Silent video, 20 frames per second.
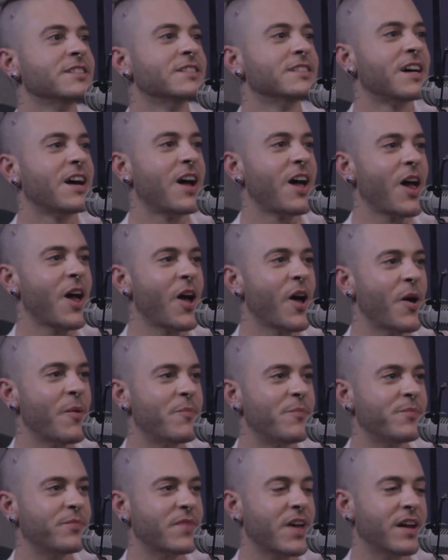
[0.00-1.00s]

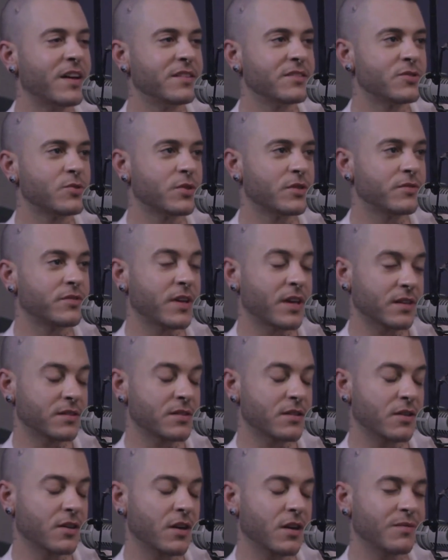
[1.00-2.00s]
and sort of
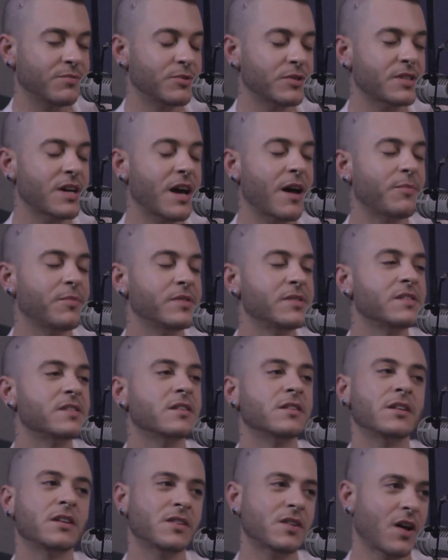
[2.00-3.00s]
kicked to the curb, which happens
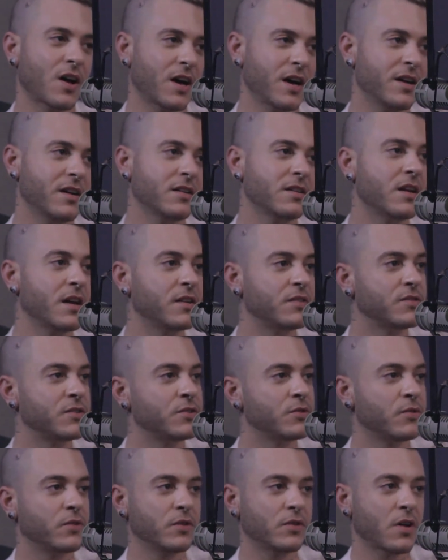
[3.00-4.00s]
a lot and
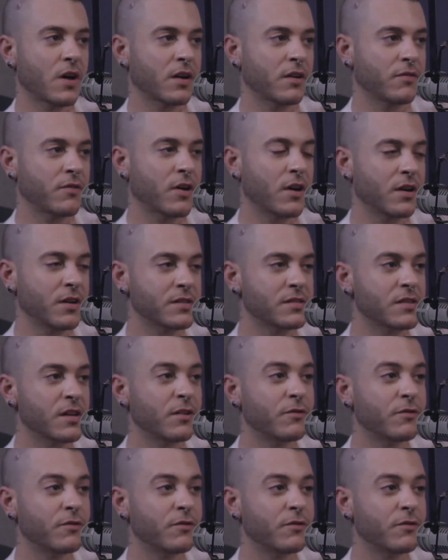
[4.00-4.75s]
to a lot of artists,